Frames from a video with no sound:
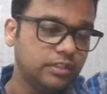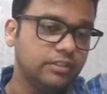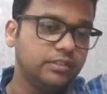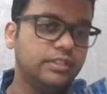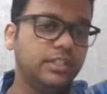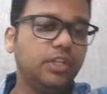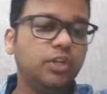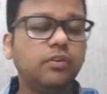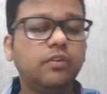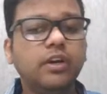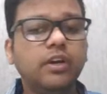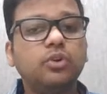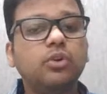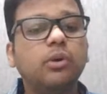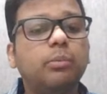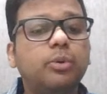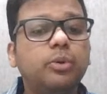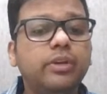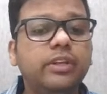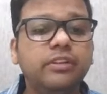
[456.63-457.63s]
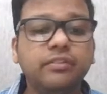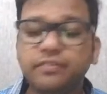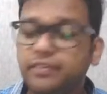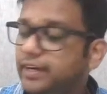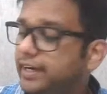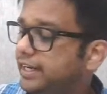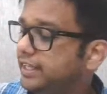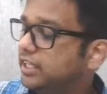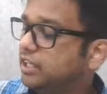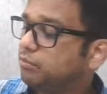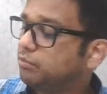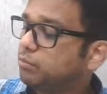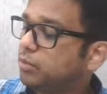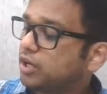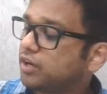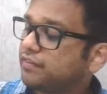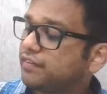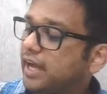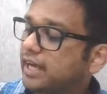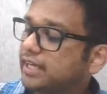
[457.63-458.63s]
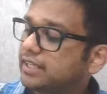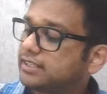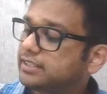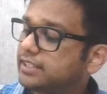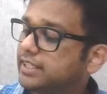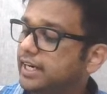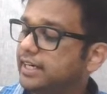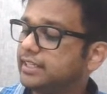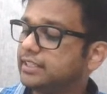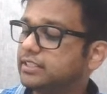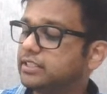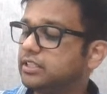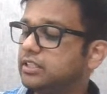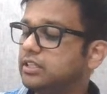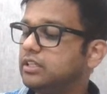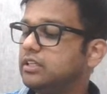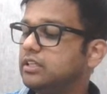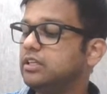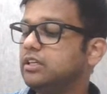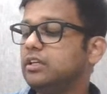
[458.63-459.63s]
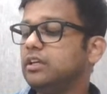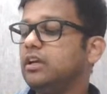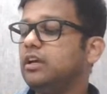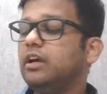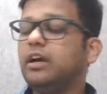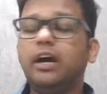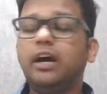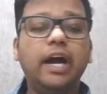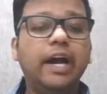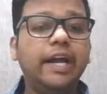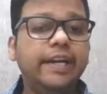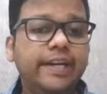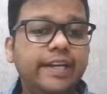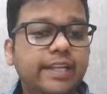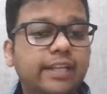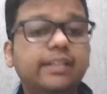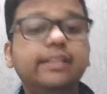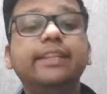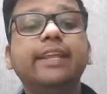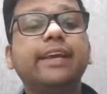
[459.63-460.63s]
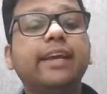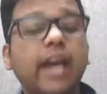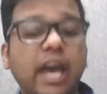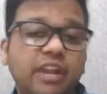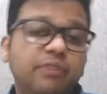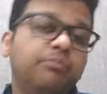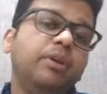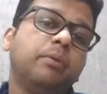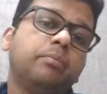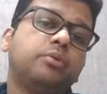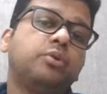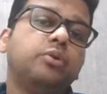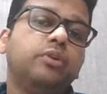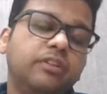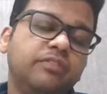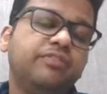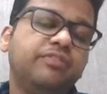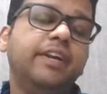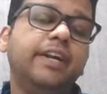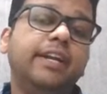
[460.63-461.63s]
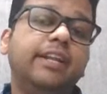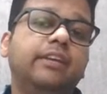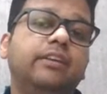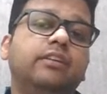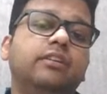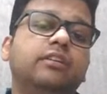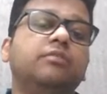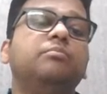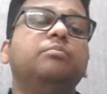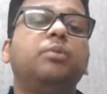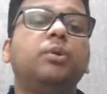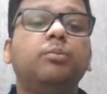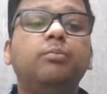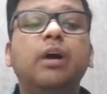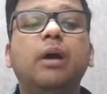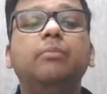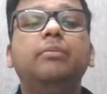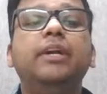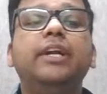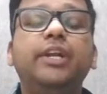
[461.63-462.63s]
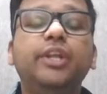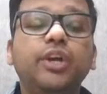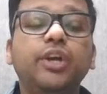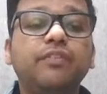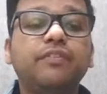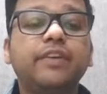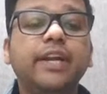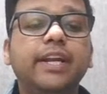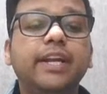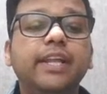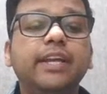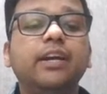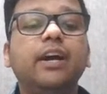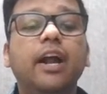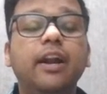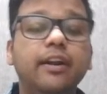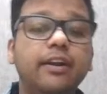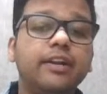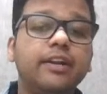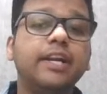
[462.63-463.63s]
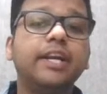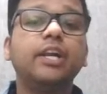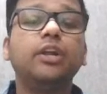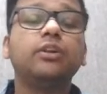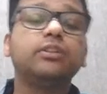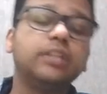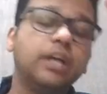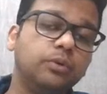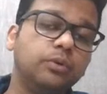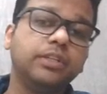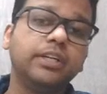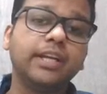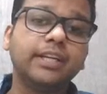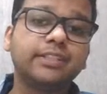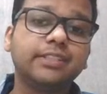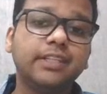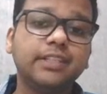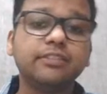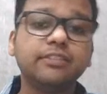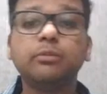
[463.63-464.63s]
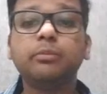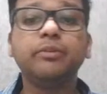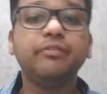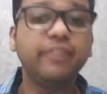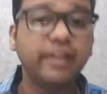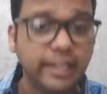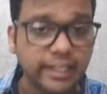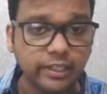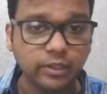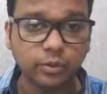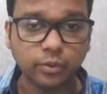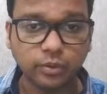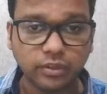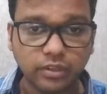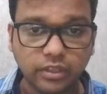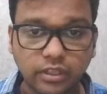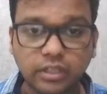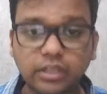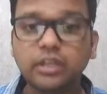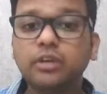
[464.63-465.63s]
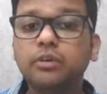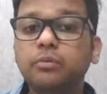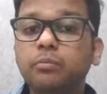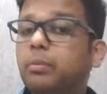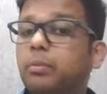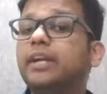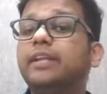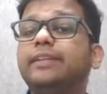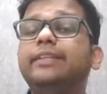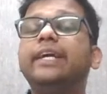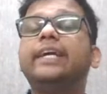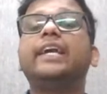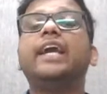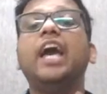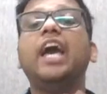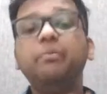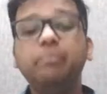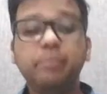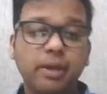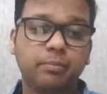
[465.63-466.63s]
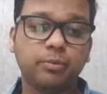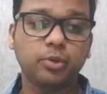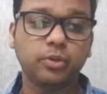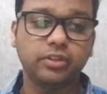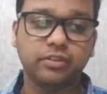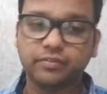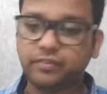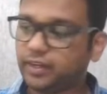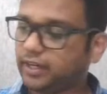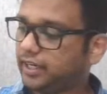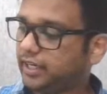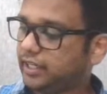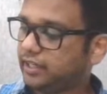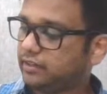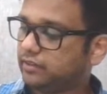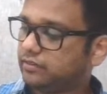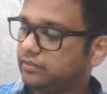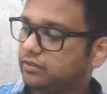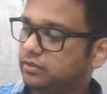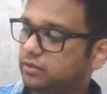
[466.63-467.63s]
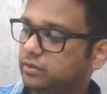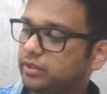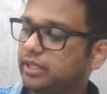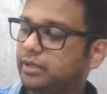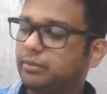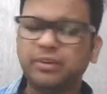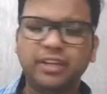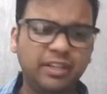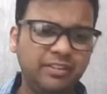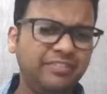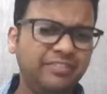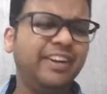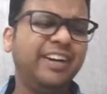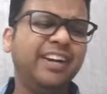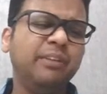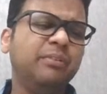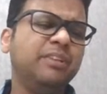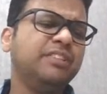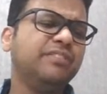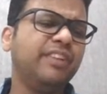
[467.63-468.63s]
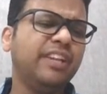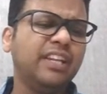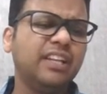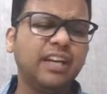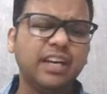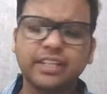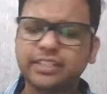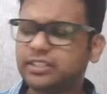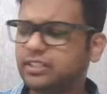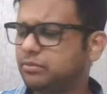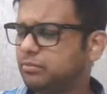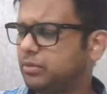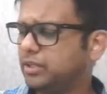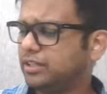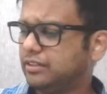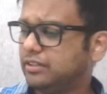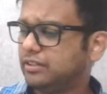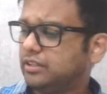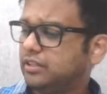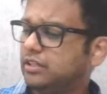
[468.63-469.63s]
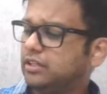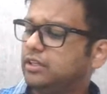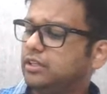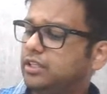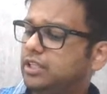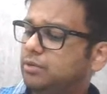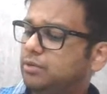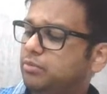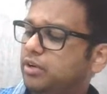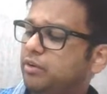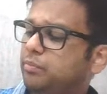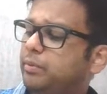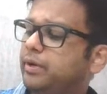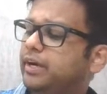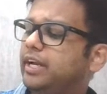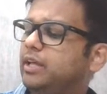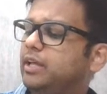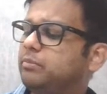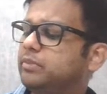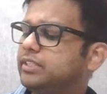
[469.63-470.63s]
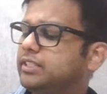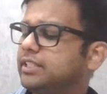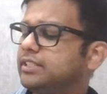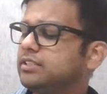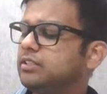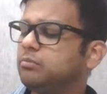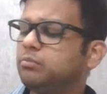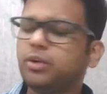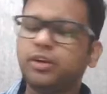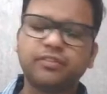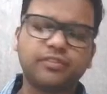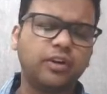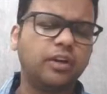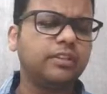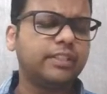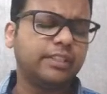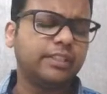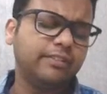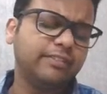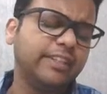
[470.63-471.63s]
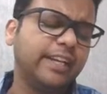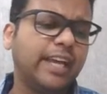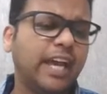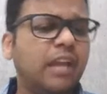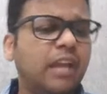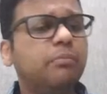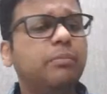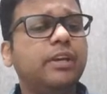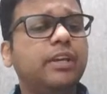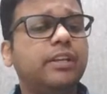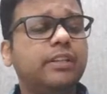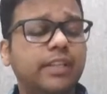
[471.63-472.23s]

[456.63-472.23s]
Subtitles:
0, 1, 2 up to infinity. Number of accidents, ideally they can be up to infinity. Probability of getting 100 or 1000 accidents will be very low, but they can be up to infinity. Okay, infinity means very large number. Number of printing mistakes, number of calls, they can